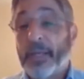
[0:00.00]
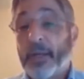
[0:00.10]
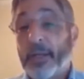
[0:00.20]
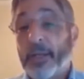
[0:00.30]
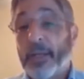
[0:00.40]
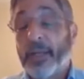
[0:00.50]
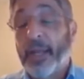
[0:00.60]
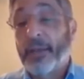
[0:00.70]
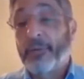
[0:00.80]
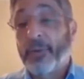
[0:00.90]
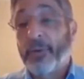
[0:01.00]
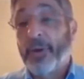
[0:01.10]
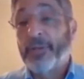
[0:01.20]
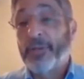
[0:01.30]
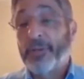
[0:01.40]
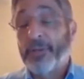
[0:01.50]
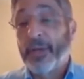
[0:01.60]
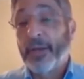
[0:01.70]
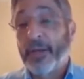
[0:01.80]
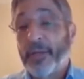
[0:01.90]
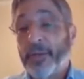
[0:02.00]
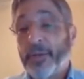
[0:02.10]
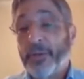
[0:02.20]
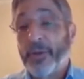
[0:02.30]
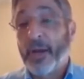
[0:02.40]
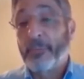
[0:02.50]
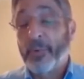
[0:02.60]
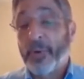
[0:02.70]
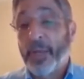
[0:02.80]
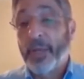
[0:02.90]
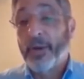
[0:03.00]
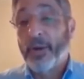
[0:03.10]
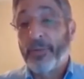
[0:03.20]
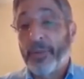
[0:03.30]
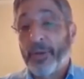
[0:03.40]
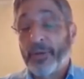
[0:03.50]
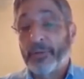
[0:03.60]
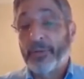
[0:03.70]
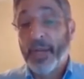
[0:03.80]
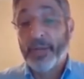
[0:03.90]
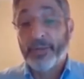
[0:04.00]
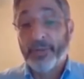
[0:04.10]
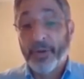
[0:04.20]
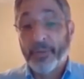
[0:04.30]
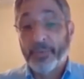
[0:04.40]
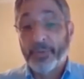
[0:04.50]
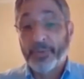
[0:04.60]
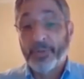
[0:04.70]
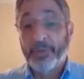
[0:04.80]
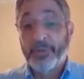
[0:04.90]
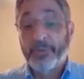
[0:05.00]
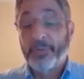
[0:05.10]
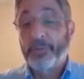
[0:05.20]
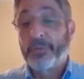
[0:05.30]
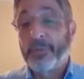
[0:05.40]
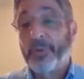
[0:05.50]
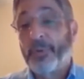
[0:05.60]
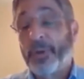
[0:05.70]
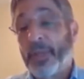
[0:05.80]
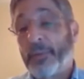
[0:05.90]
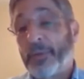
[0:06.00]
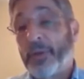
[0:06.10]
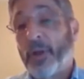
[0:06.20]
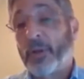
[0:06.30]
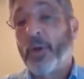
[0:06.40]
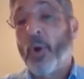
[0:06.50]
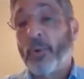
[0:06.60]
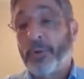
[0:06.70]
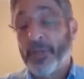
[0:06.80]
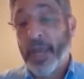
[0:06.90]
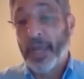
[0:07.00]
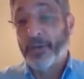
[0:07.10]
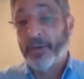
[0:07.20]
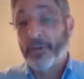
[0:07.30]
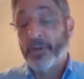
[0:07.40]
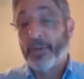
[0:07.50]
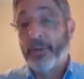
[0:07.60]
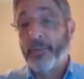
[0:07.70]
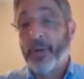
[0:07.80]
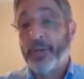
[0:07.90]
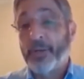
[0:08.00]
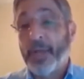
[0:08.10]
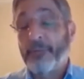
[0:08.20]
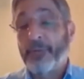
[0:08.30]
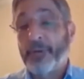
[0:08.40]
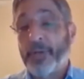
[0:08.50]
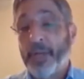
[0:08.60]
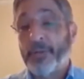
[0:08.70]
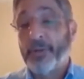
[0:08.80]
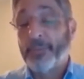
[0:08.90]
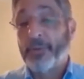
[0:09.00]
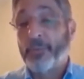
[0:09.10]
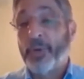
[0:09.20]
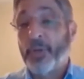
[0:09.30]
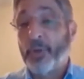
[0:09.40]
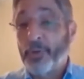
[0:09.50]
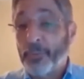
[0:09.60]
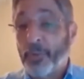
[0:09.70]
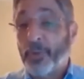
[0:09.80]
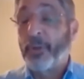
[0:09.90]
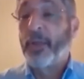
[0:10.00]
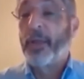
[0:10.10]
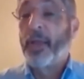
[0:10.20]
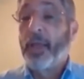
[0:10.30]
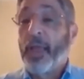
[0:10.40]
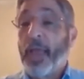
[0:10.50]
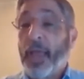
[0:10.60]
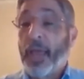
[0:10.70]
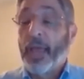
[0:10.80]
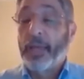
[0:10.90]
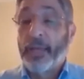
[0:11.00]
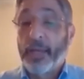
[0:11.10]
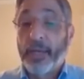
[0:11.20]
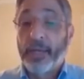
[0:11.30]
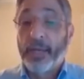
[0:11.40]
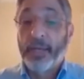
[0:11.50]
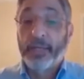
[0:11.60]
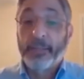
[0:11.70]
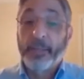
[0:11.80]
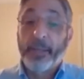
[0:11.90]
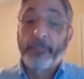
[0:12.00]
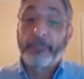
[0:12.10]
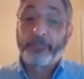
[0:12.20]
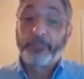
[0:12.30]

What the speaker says: the client requested Sunera to upgrade all their test scripts to what they would call gold standard. They wanted to have their test scripts reusable and in